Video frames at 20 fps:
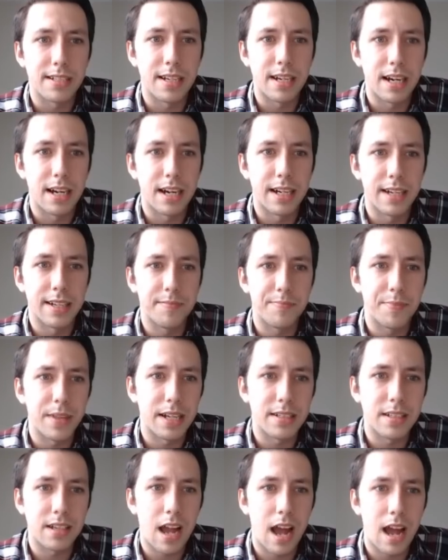
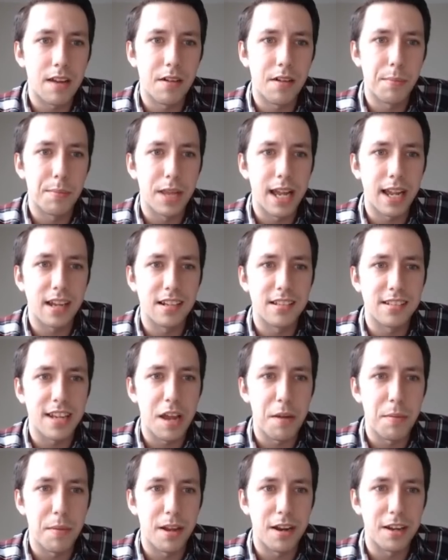that's kind of a blanket
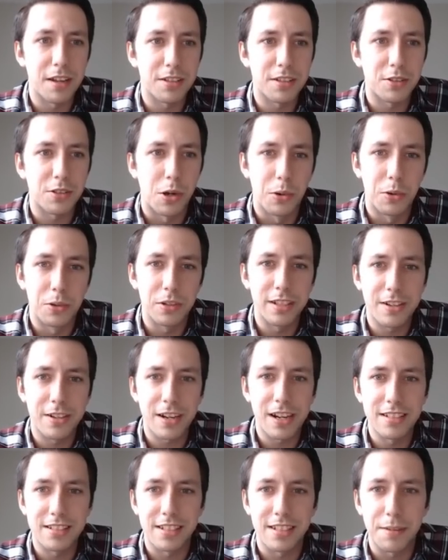statement, and it's totally
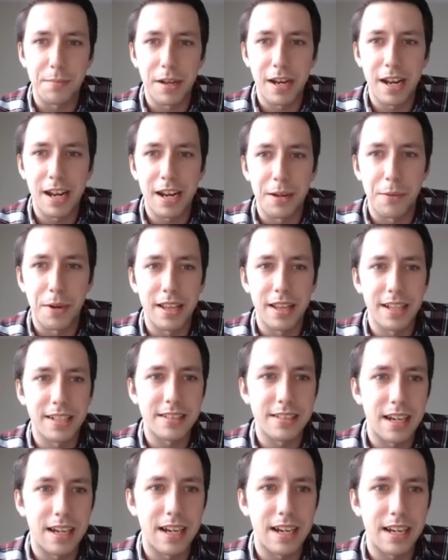crazy. But anyway,
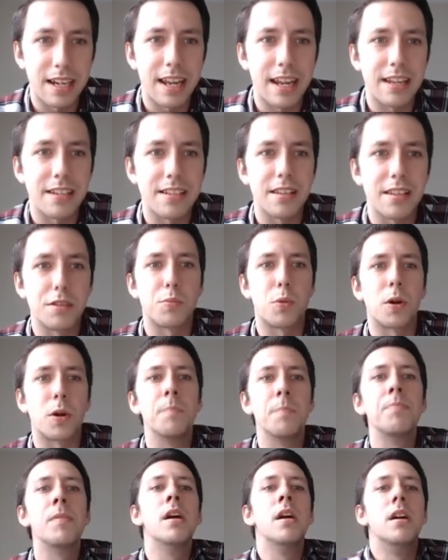let's get into this
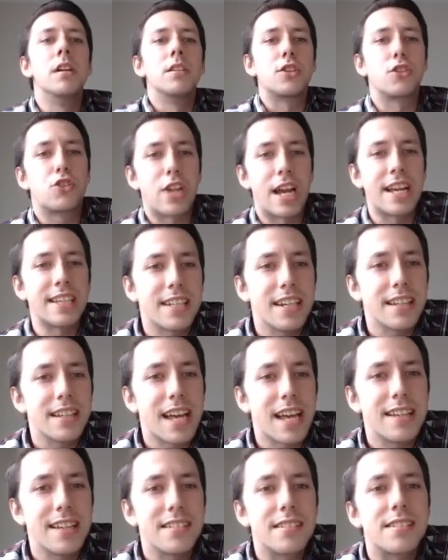more. Suggesting
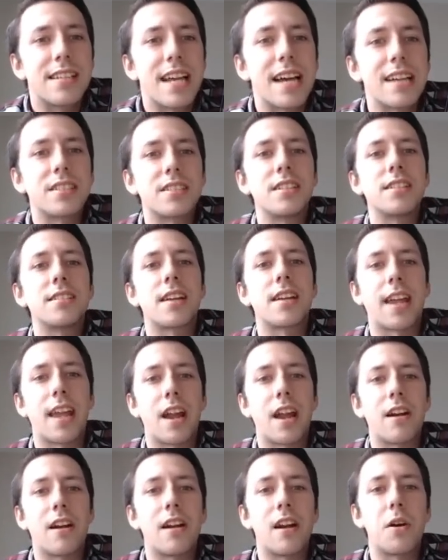that he's destined to
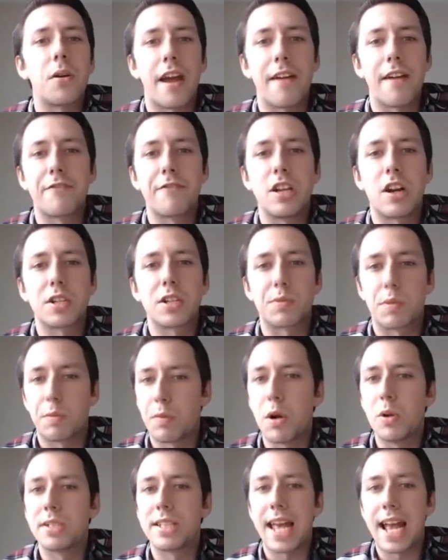carry out FDR's
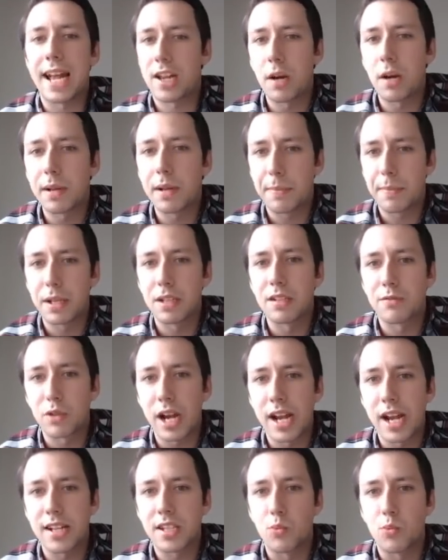proposed Economic Bill of
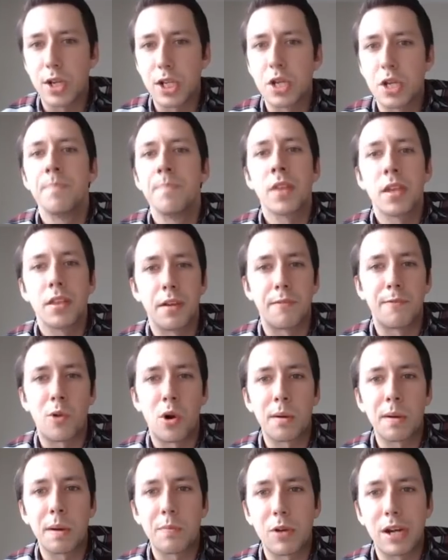Rights, which the
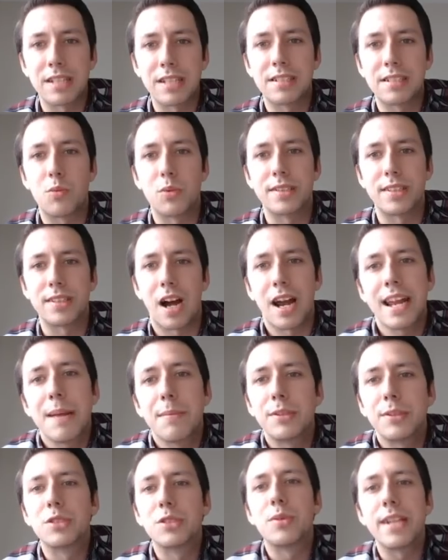former president was
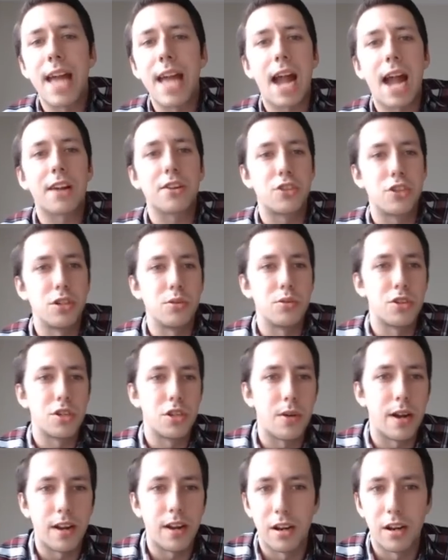unable to enact due
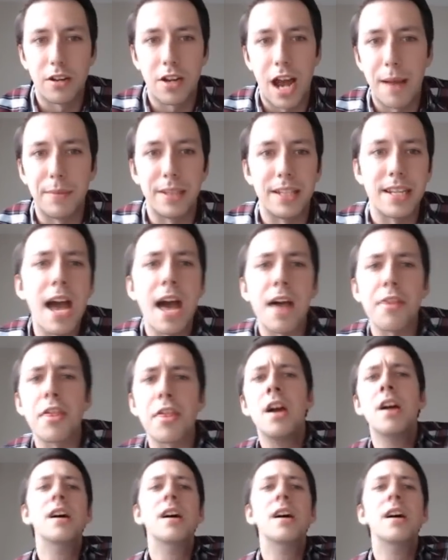to an untimely death,